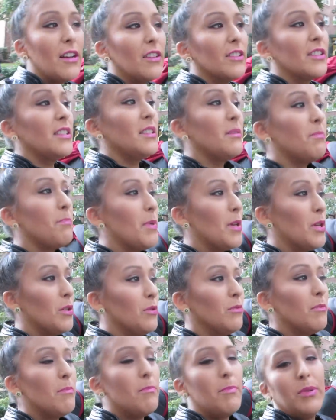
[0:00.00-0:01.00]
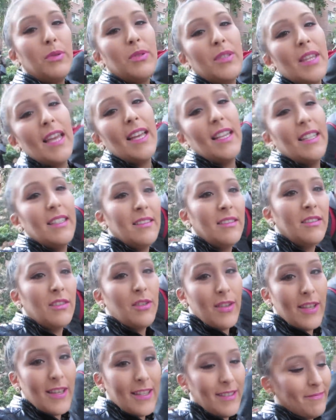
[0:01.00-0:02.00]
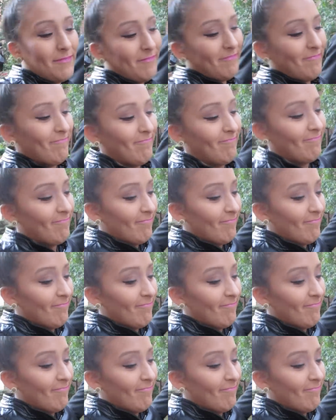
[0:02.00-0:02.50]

else's boo, boo thing do that?